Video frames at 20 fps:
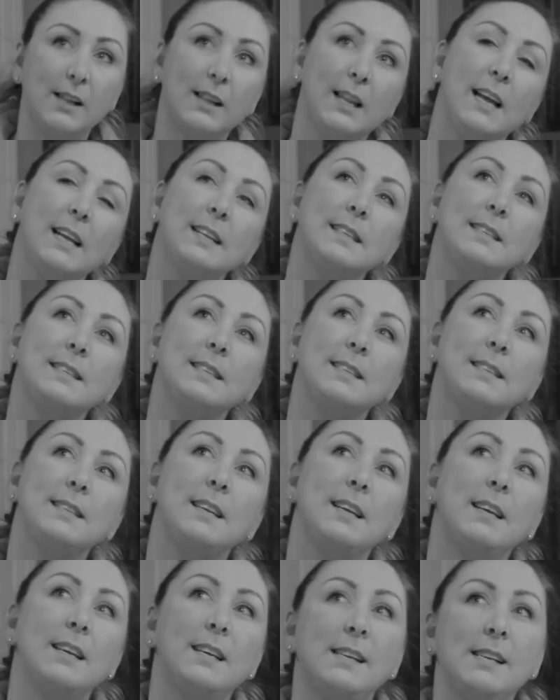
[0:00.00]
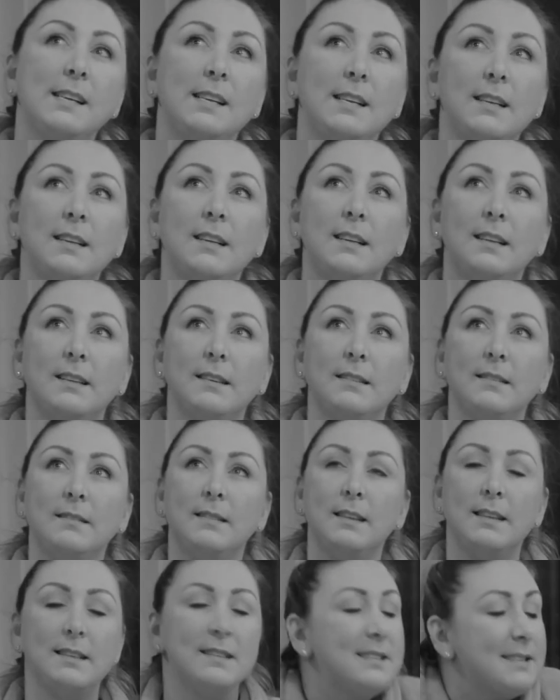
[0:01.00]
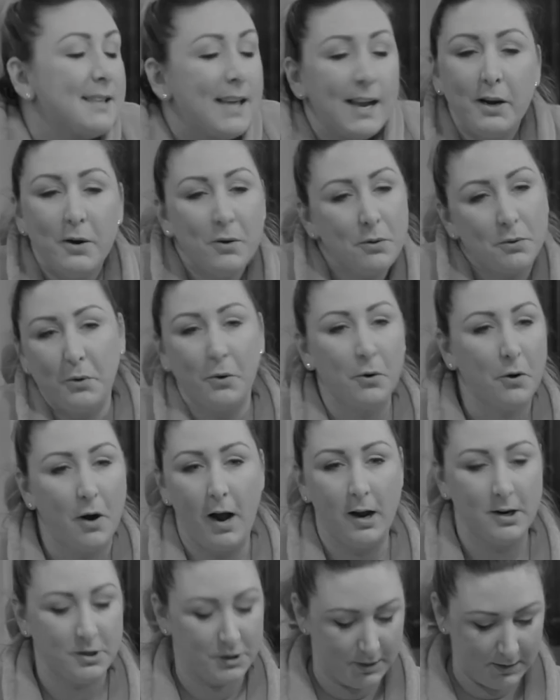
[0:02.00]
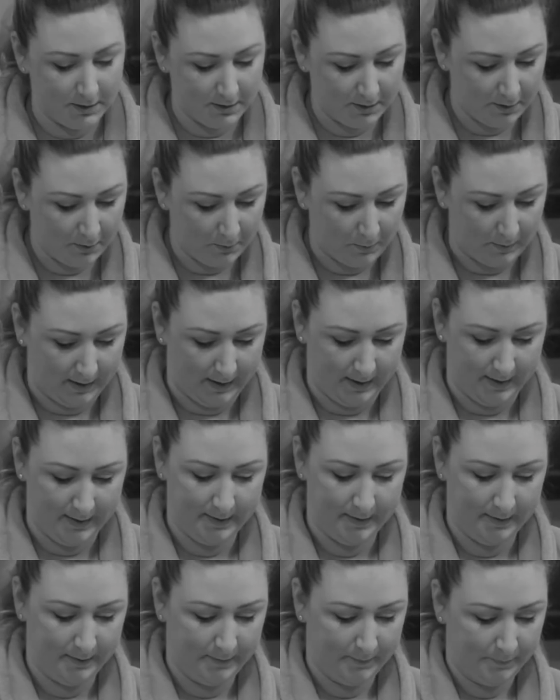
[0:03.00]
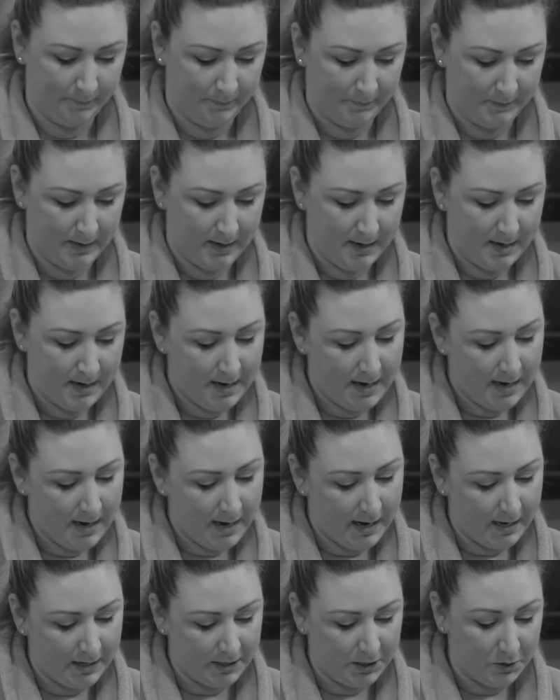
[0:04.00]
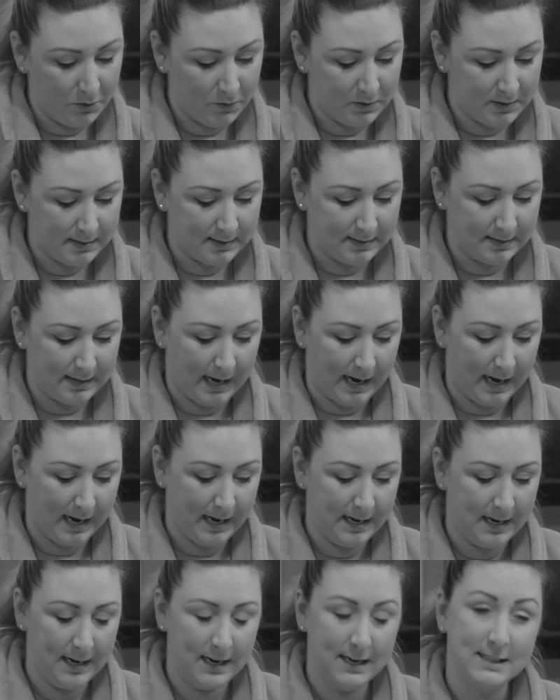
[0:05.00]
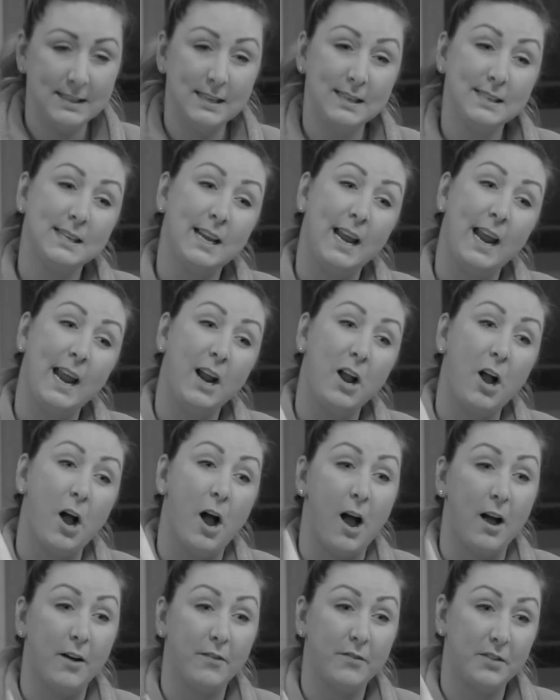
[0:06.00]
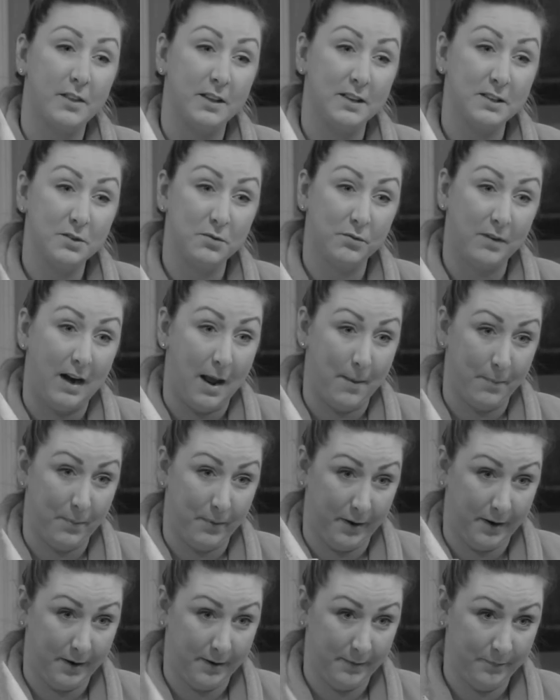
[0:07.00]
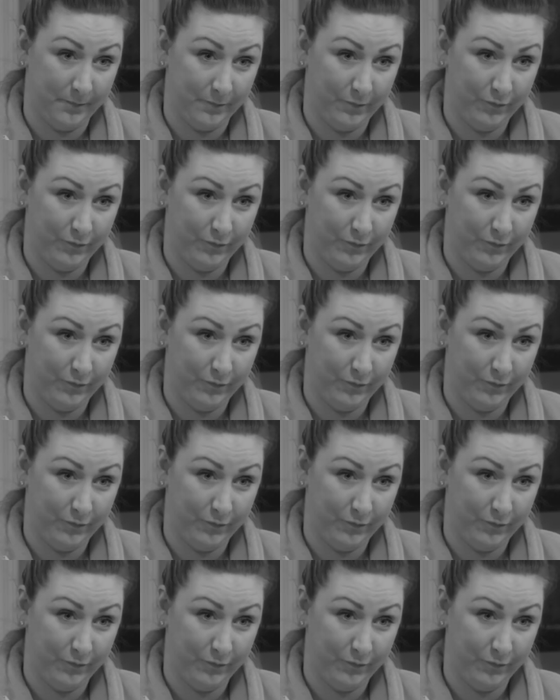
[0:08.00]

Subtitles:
let's say you throw caution to the wind, and you decide to take off this wrapper.